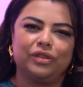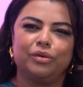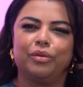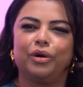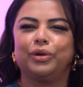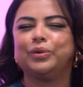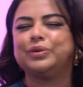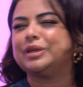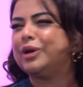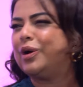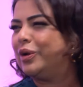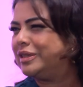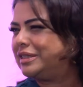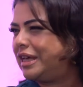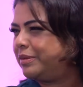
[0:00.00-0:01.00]
the models and
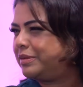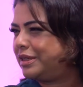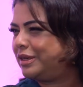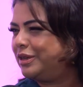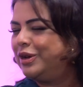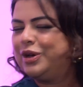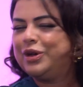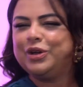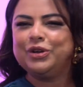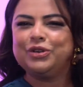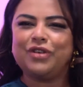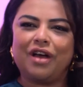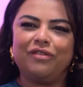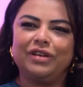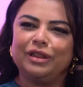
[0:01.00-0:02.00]
concepts and
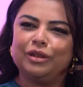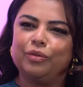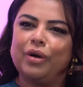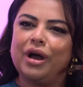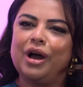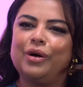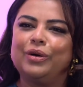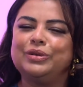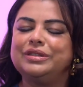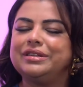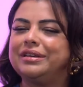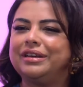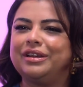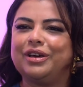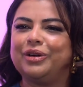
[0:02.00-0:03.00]
traveling the world,
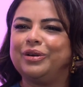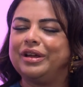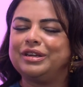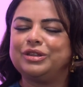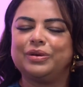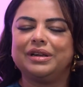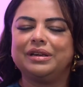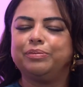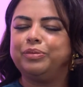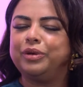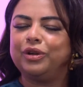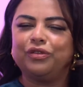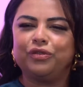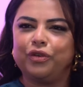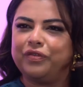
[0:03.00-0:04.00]
you know, and doing
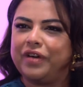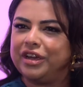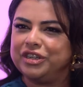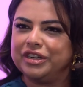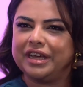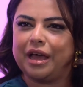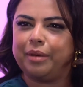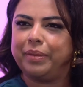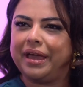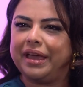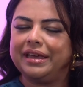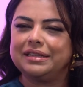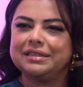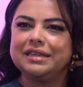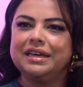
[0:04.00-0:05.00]
beautiful fashion
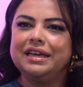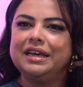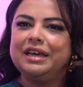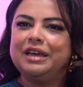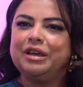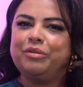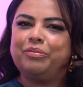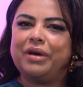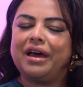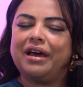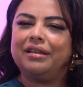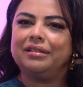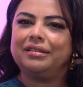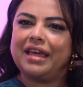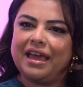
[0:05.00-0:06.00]
campaigns. Mm-hmm. But
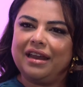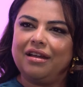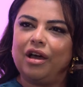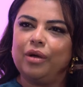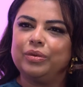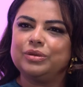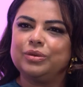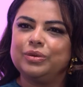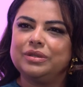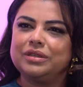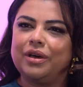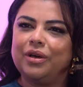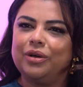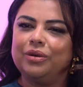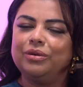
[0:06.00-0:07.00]
then I was
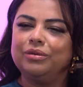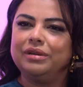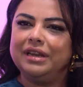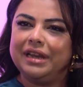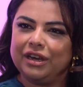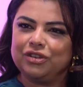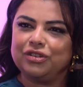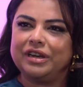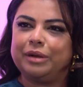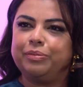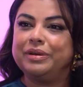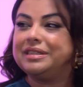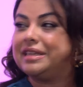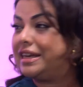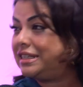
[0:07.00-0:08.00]
also literally
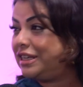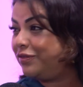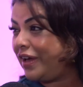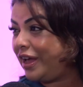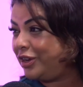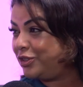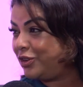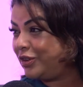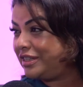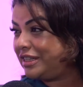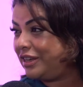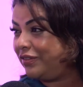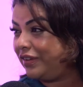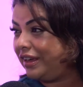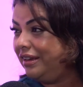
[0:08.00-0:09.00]
presenting for Asiana
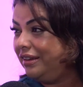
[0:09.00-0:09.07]
TV.